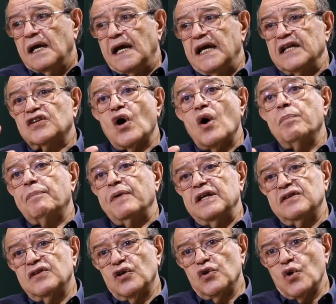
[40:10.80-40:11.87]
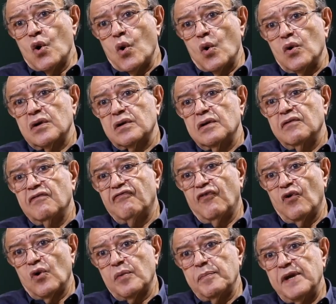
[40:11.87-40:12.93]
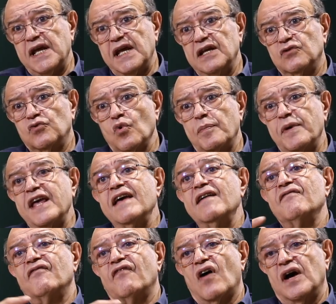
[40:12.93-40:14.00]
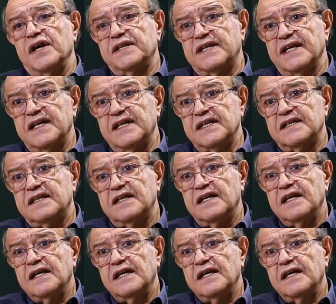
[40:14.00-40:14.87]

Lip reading: It opened the door for me to be invited